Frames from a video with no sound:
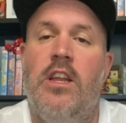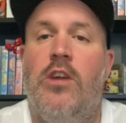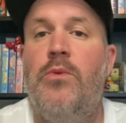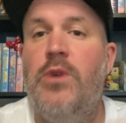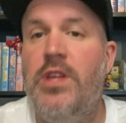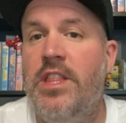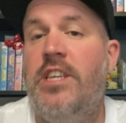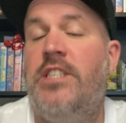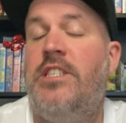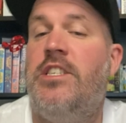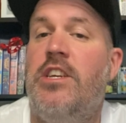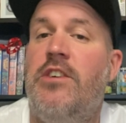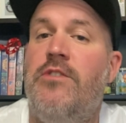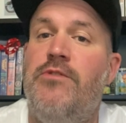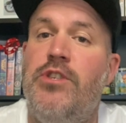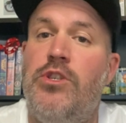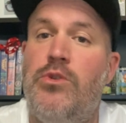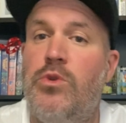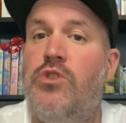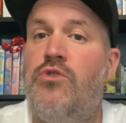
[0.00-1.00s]
Now in this
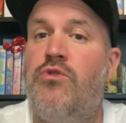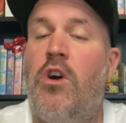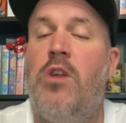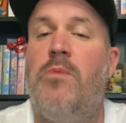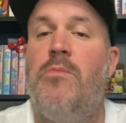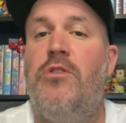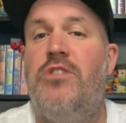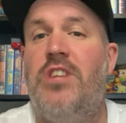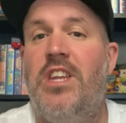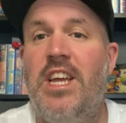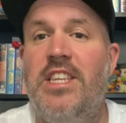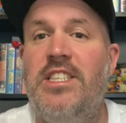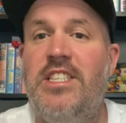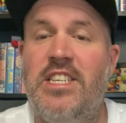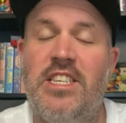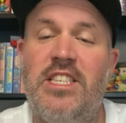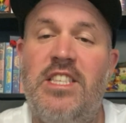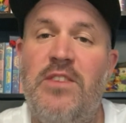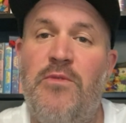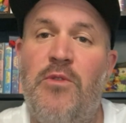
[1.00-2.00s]
series we're trying to build an
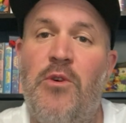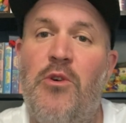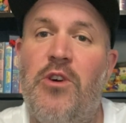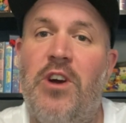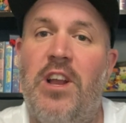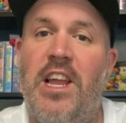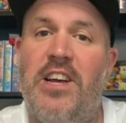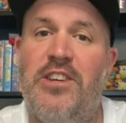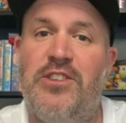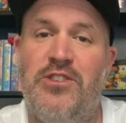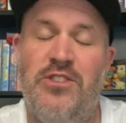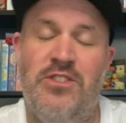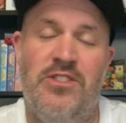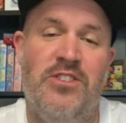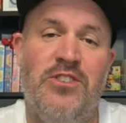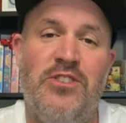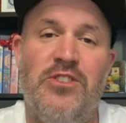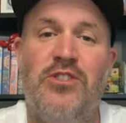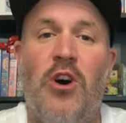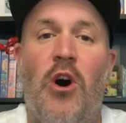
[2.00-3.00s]
N64 collection
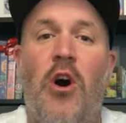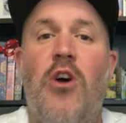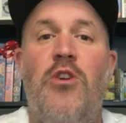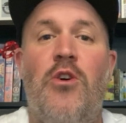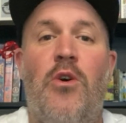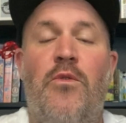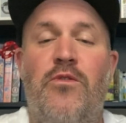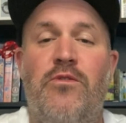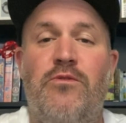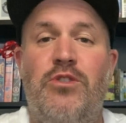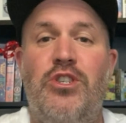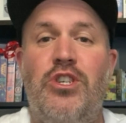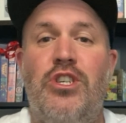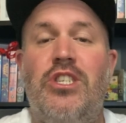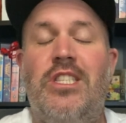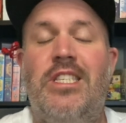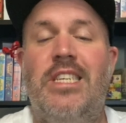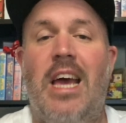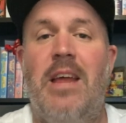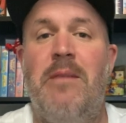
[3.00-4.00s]
starting off with
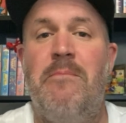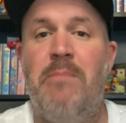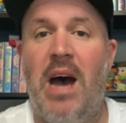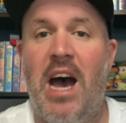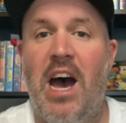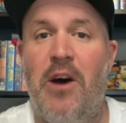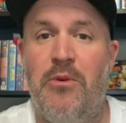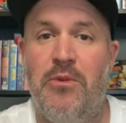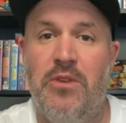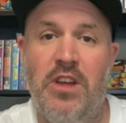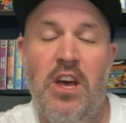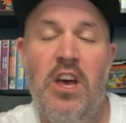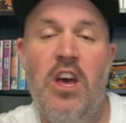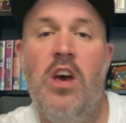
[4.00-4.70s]
just £10